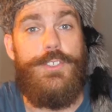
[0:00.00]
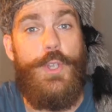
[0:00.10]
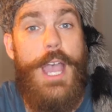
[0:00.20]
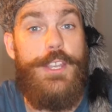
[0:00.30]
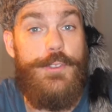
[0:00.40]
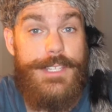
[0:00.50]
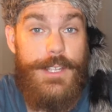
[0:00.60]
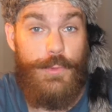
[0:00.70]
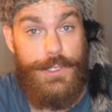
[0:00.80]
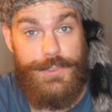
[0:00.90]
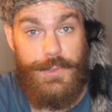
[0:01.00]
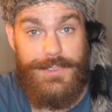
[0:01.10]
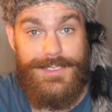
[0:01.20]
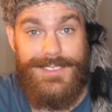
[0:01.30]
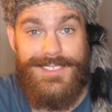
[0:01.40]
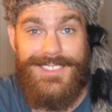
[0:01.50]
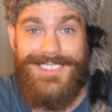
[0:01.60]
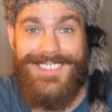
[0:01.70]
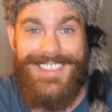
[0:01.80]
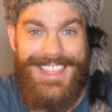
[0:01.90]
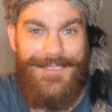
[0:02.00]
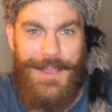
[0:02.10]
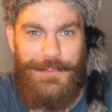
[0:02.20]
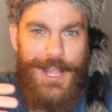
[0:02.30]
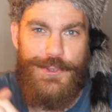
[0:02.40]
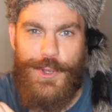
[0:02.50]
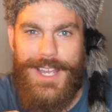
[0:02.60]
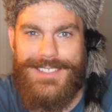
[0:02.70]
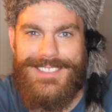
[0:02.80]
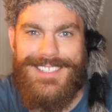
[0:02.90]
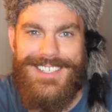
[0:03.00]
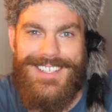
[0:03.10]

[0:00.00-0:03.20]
So how do you get resources? I'm glad you asked.